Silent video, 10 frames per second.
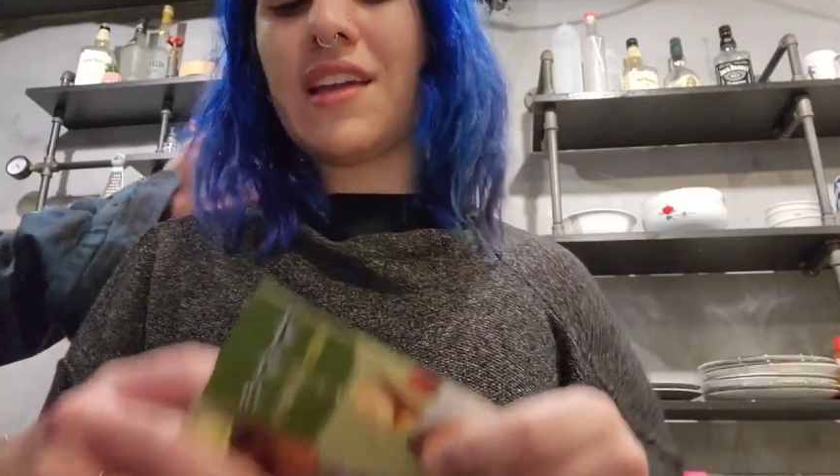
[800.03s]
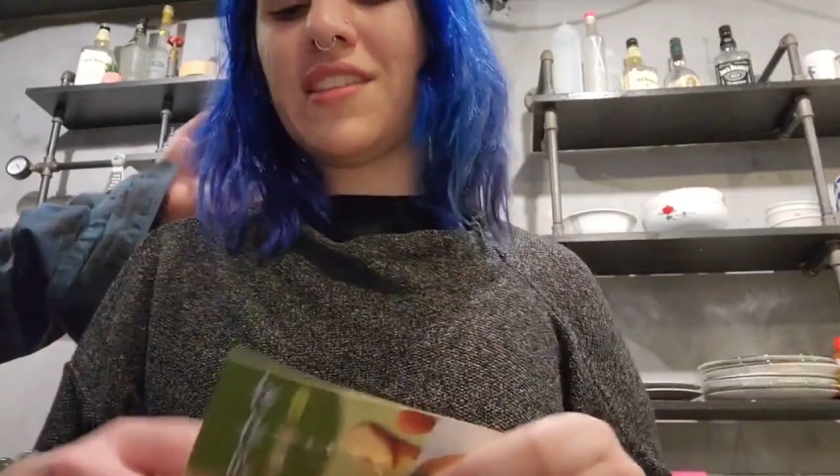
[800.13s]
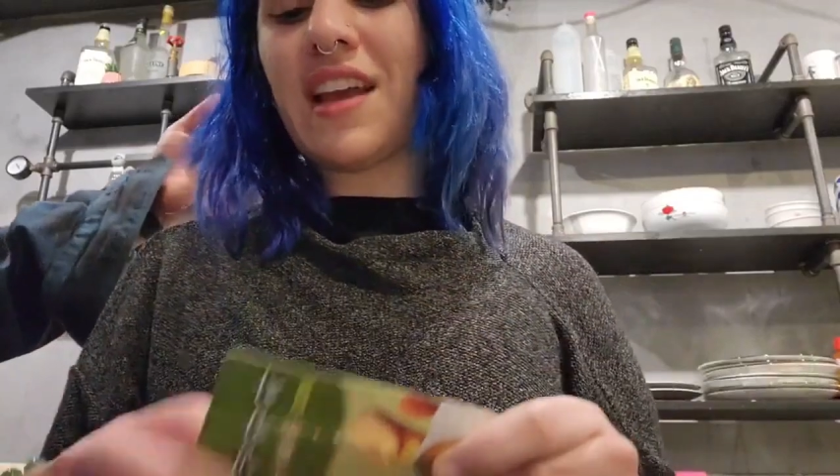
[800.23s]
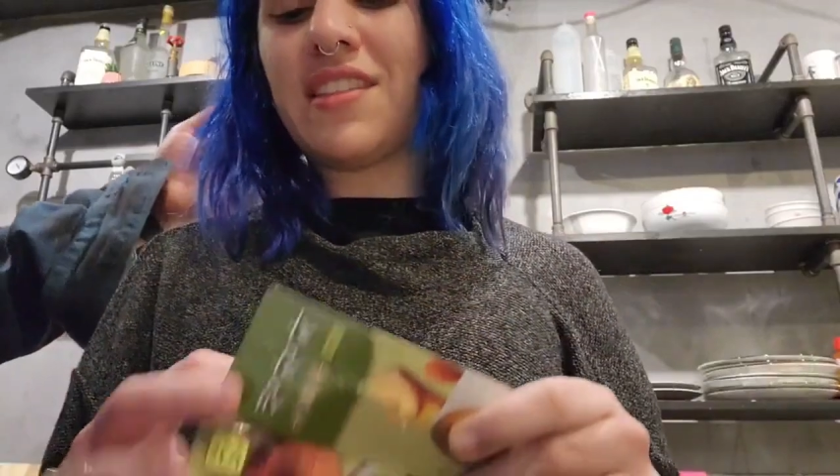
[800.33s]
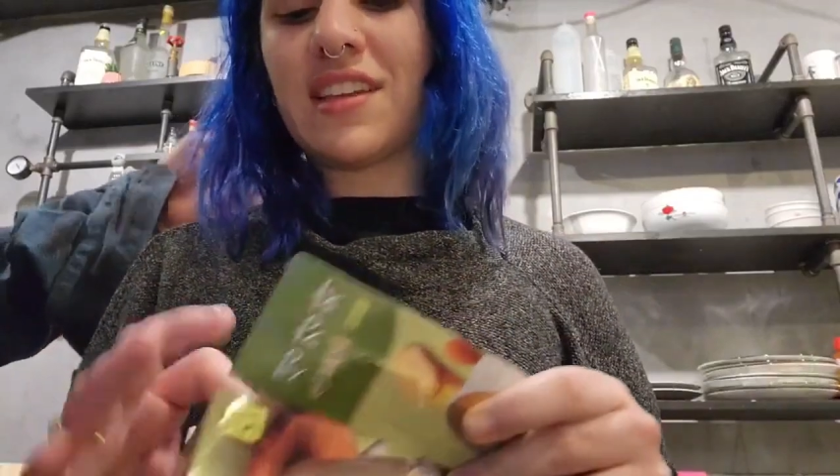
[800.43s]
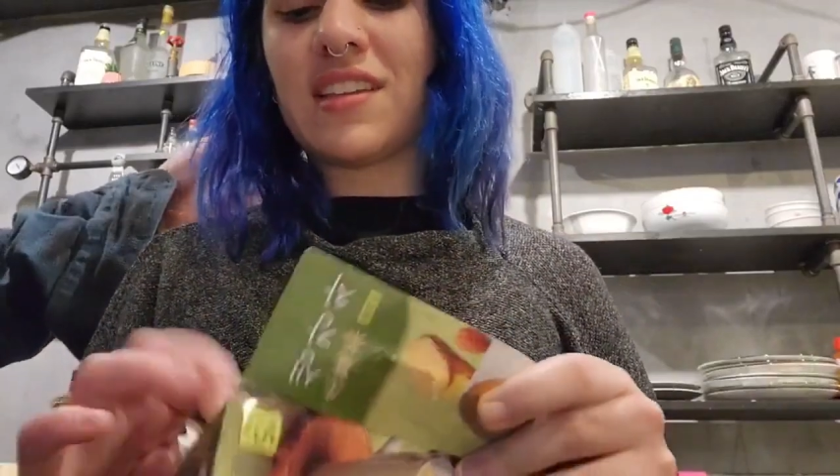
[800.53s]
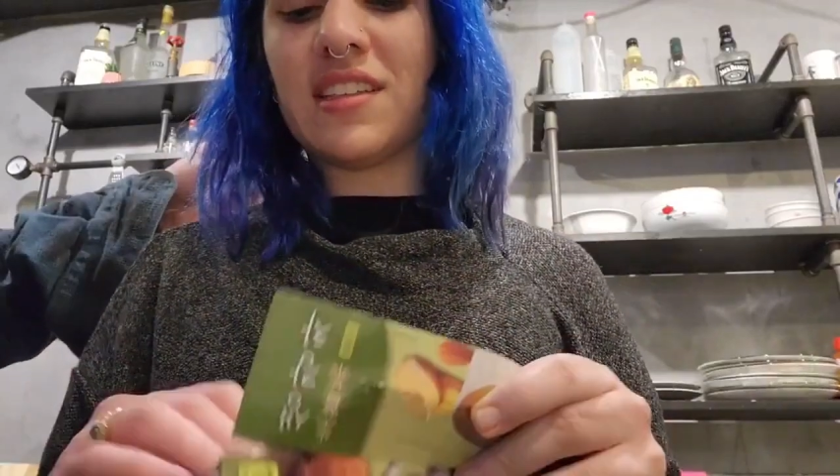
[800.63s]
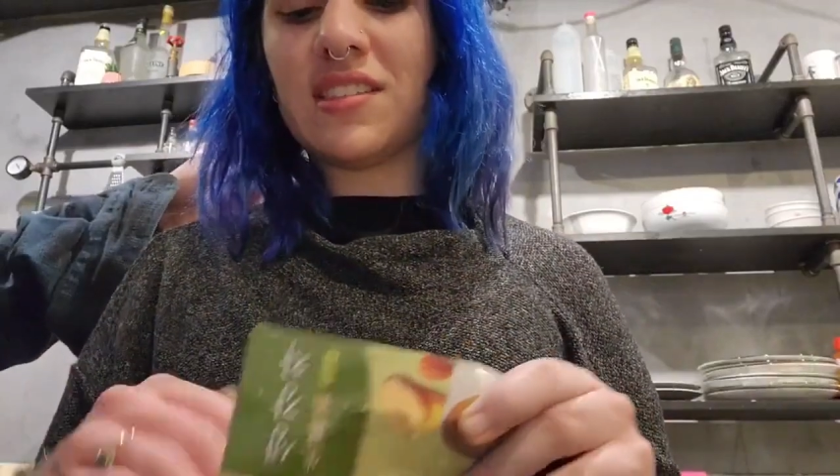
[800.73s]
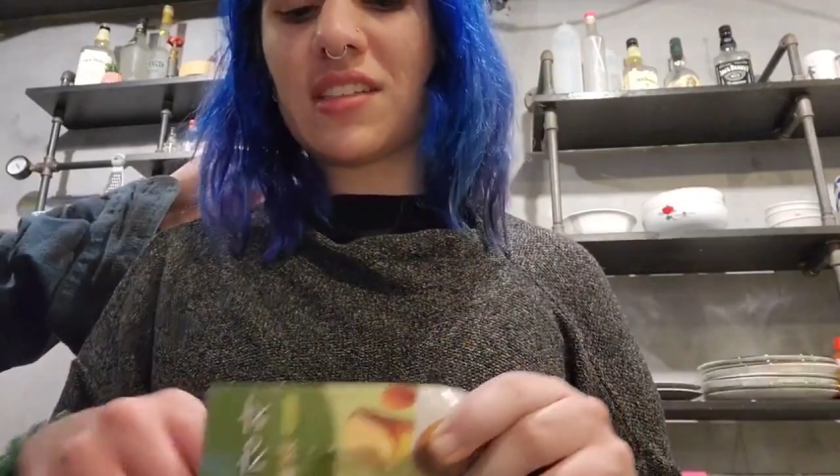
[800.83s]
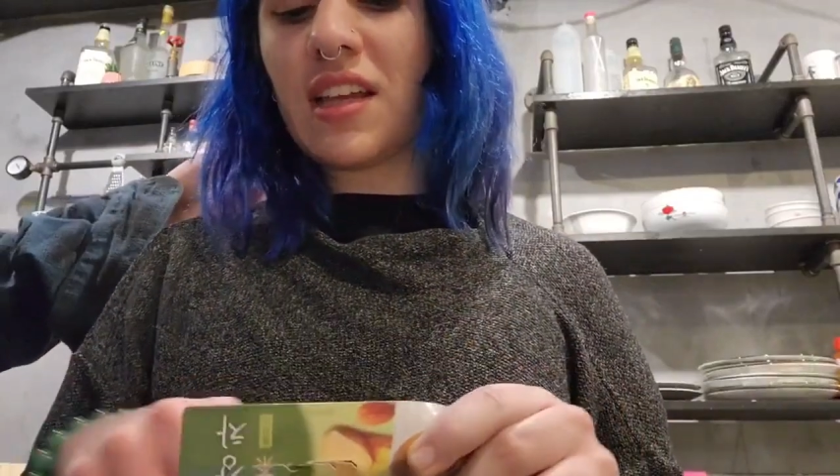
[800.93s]
I think it
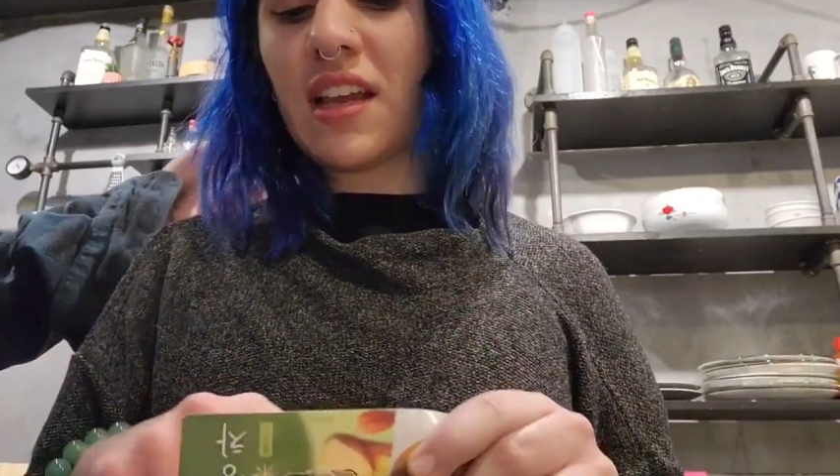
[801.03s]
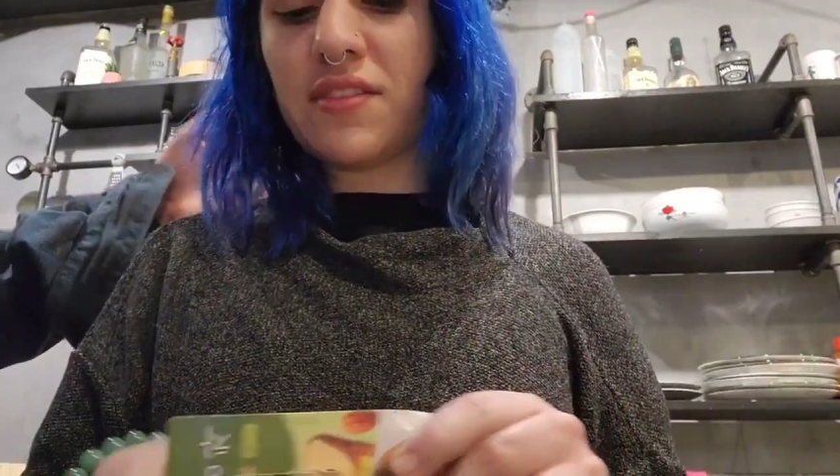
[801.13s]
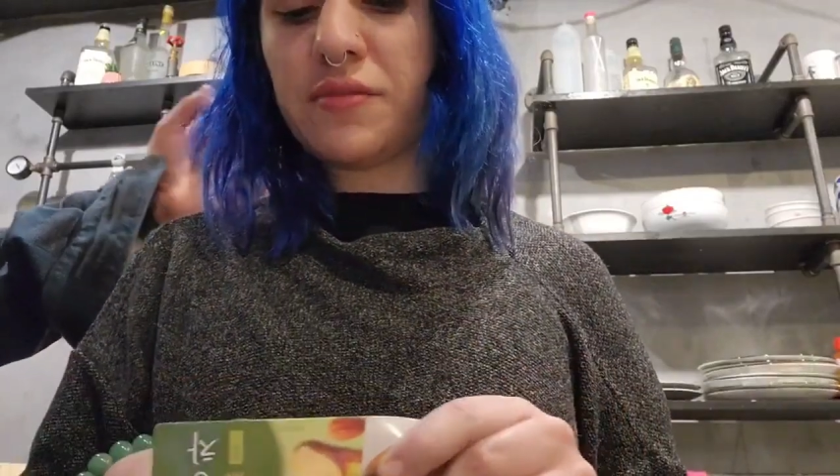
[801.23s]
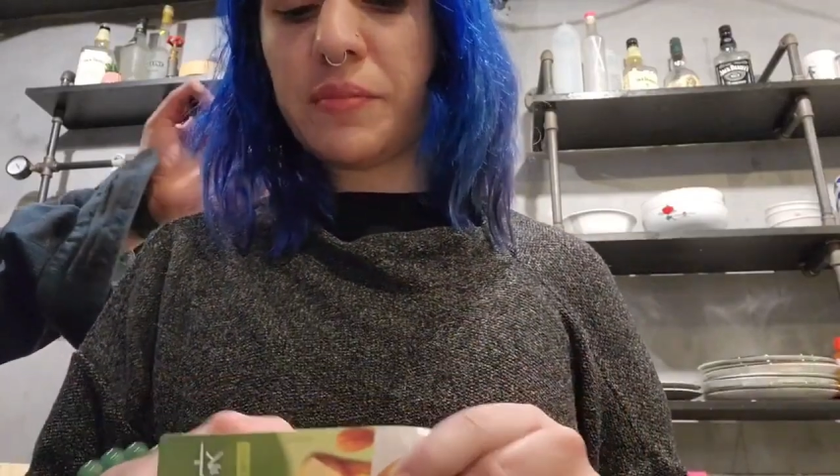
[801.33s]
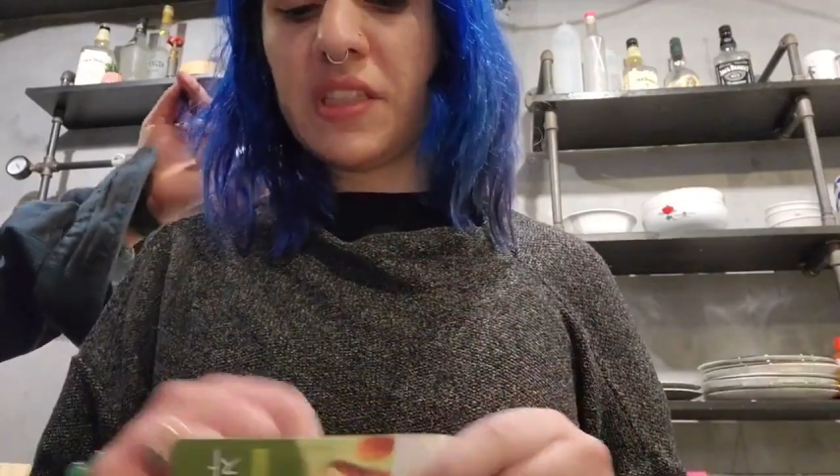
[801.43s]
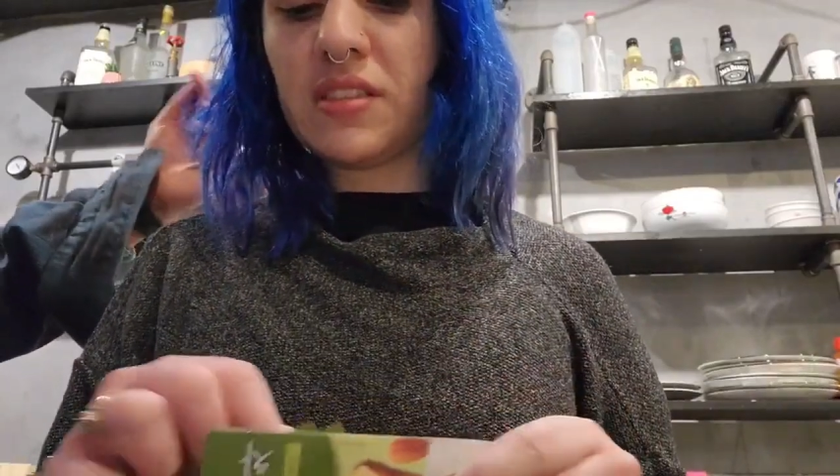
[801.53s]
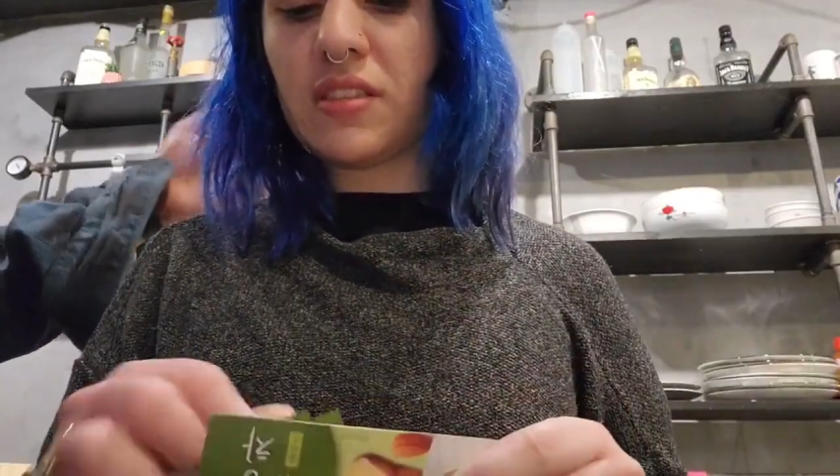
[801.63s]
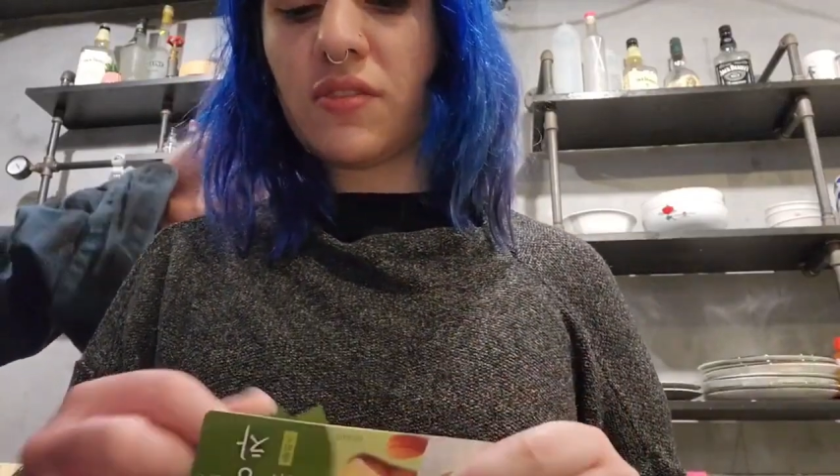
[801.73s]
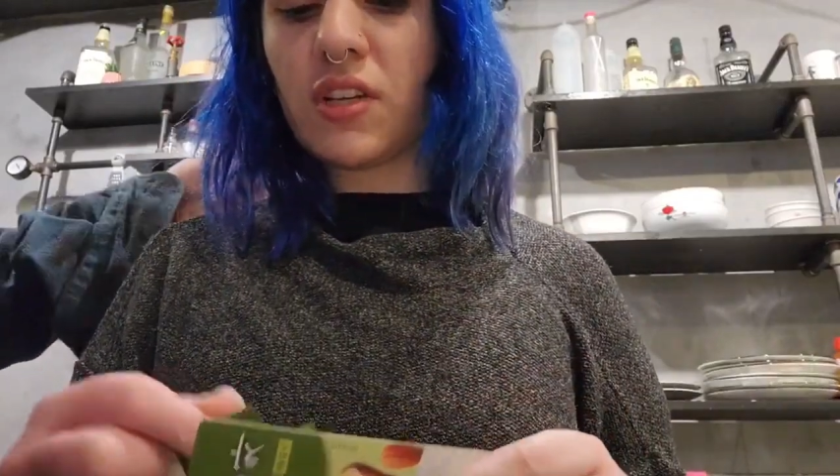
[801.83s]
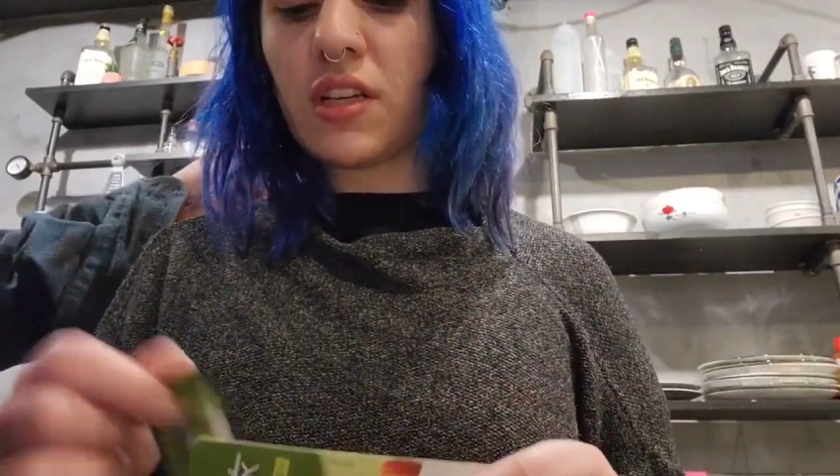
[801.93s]
is gonna have
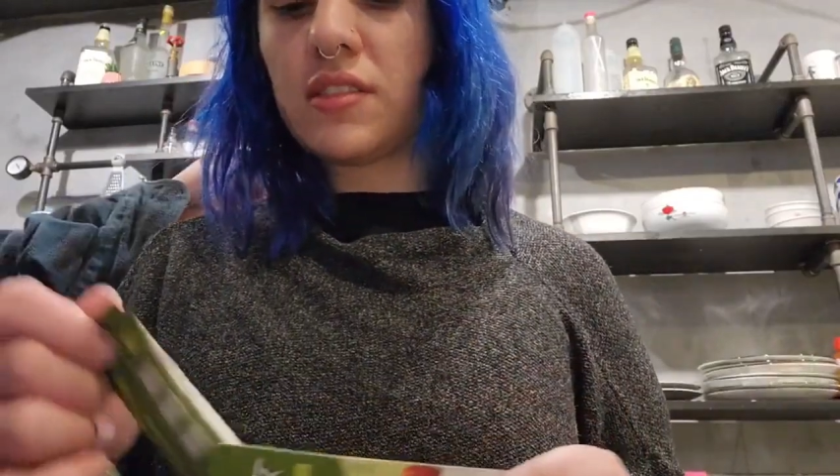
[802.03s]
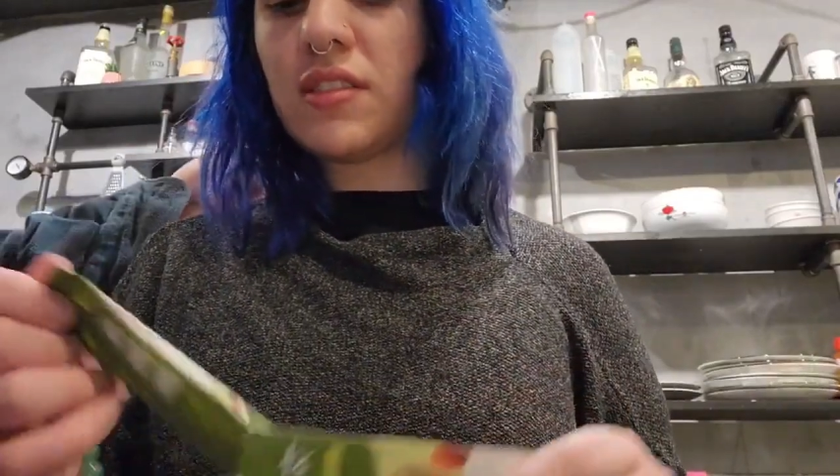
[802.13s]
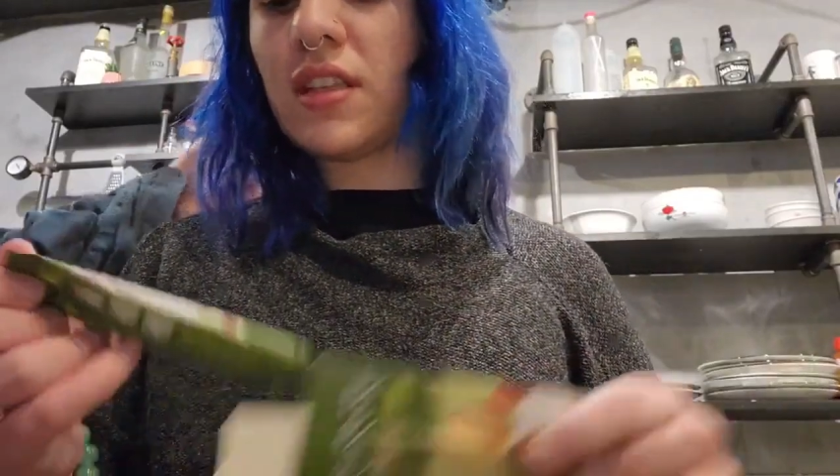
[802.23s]
pieces of nuts.